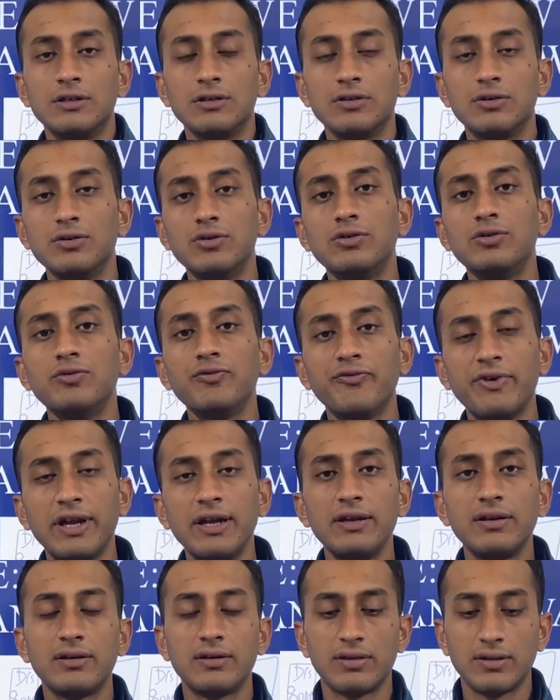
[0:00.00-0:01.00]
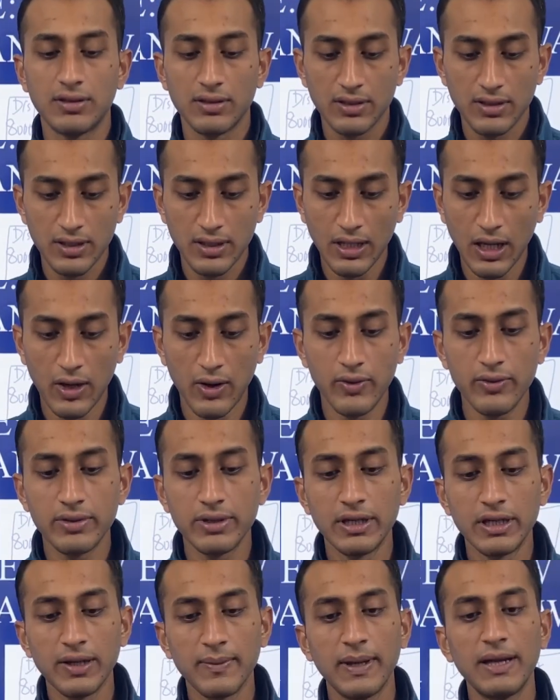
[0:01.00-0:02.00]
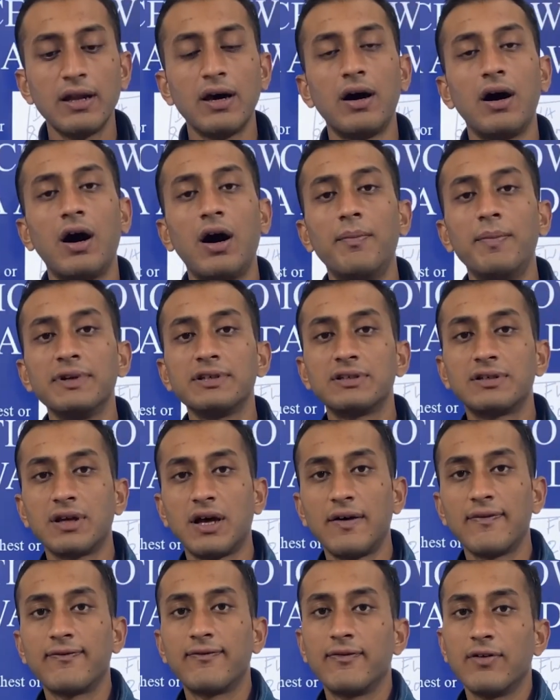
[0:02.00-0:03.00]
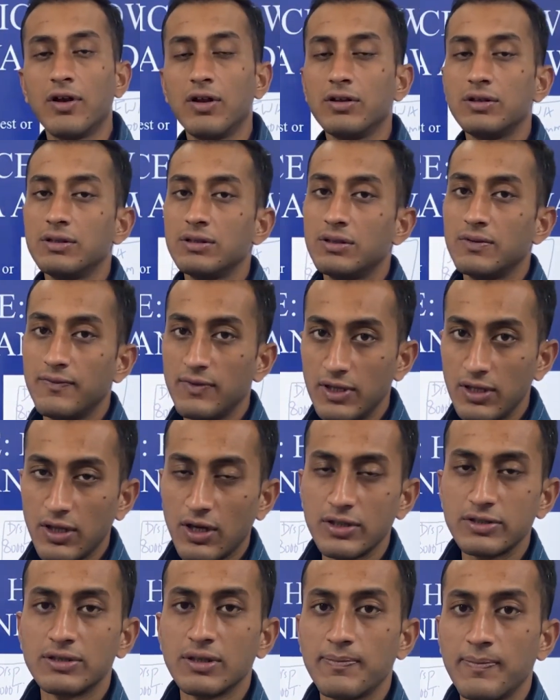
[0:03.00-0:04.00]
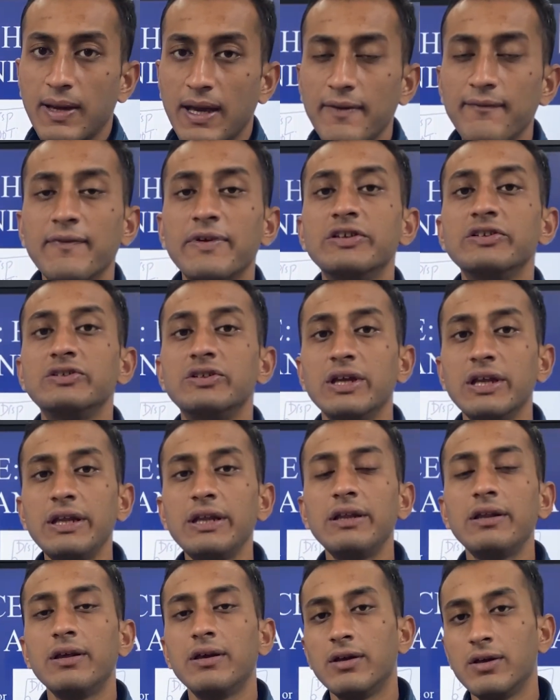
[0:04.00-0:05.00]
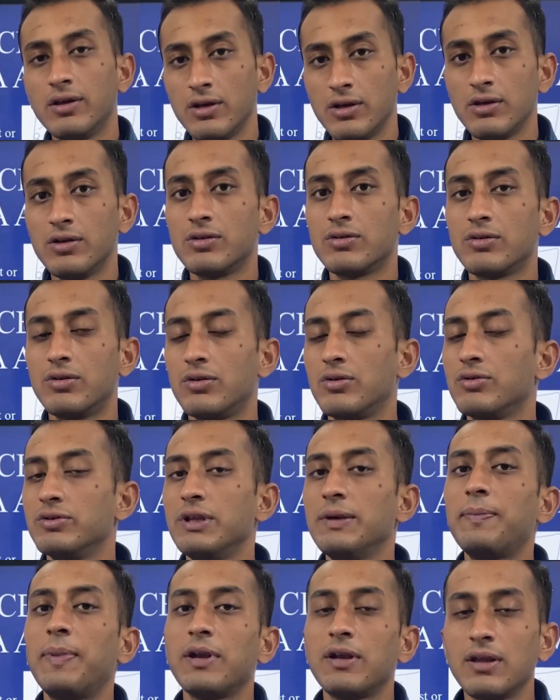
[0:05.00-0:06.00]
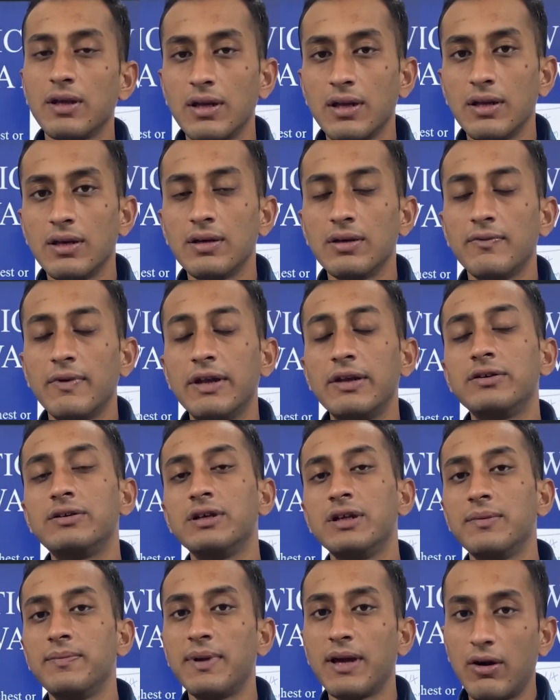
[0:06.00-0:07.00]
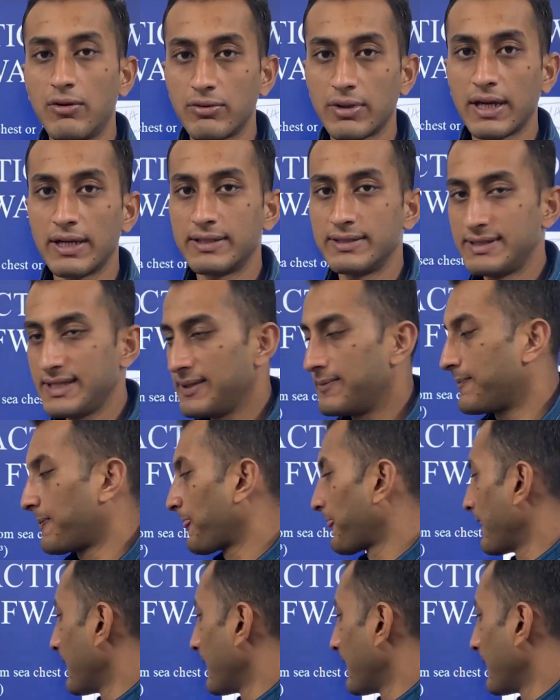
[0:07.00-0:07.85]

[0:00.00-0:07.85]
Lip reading: you will now determine how much draft your ship have when she'll go to the particular, when she'll be out at sea.